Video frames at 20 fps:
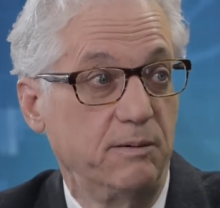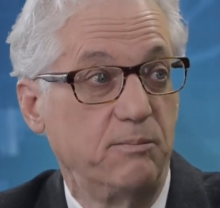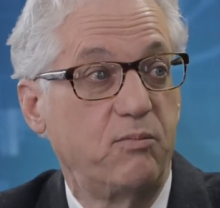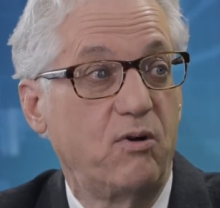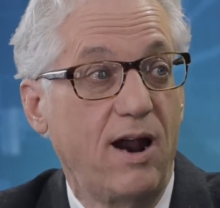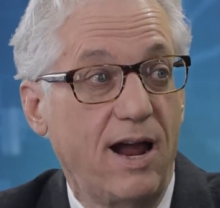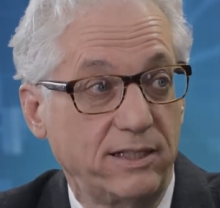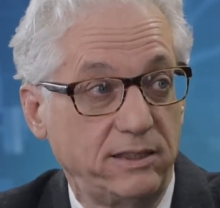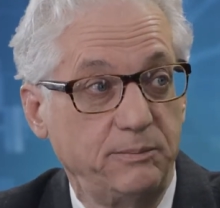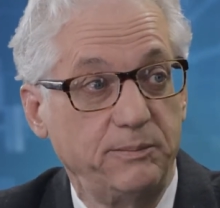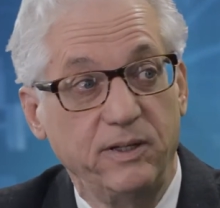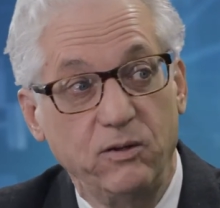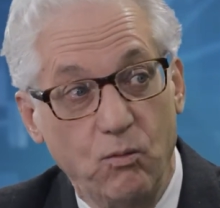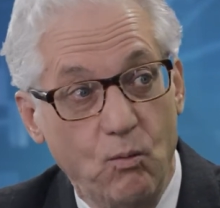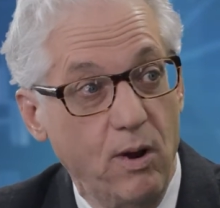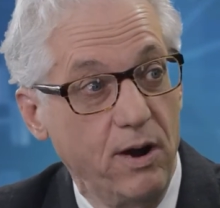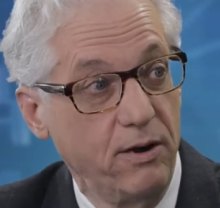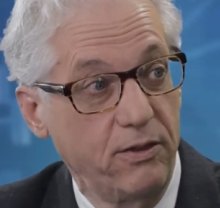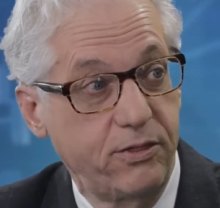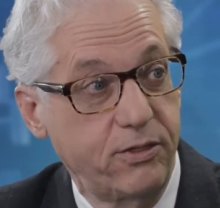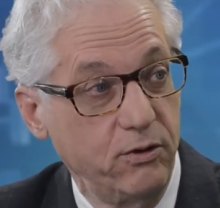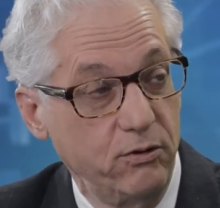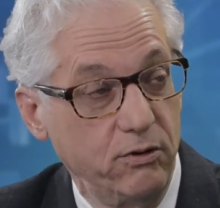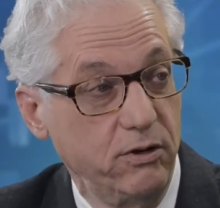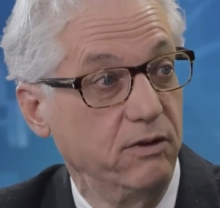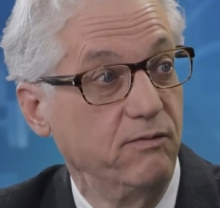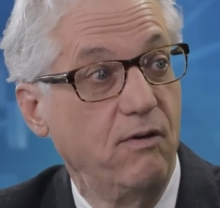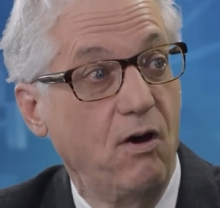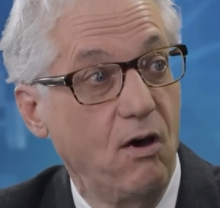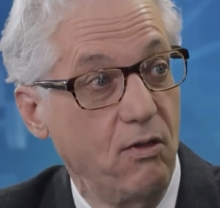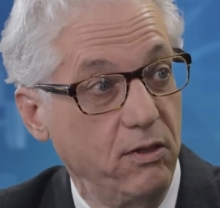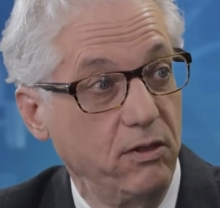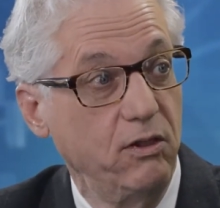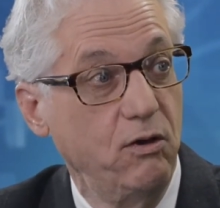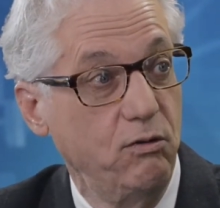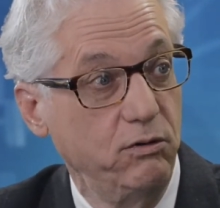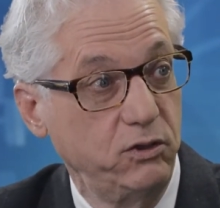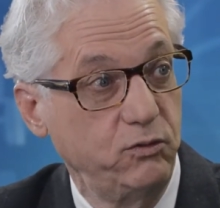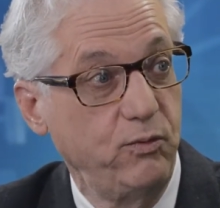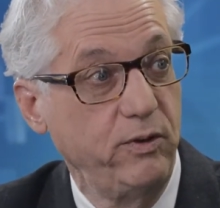approximately 1/3 of all the
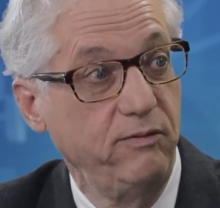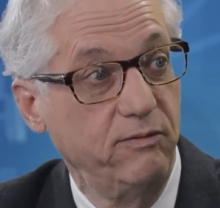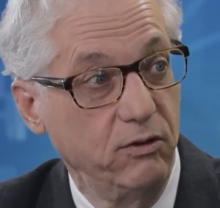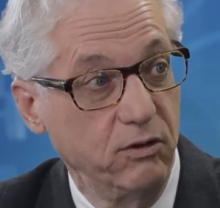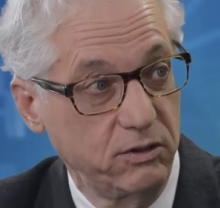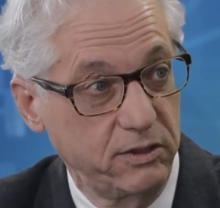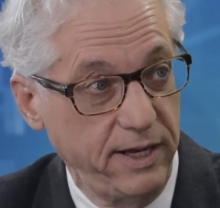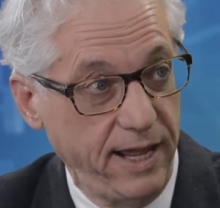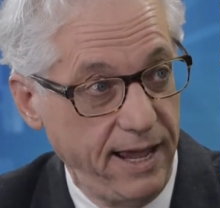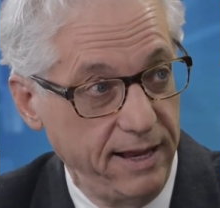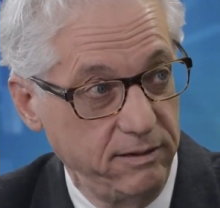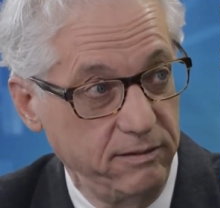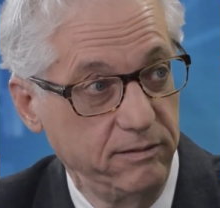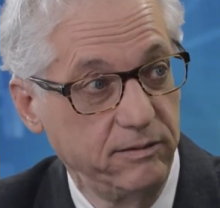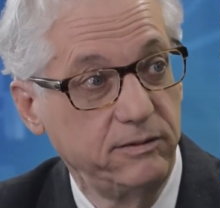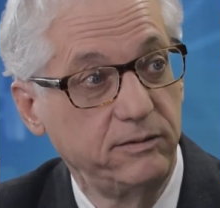loans we've looked at.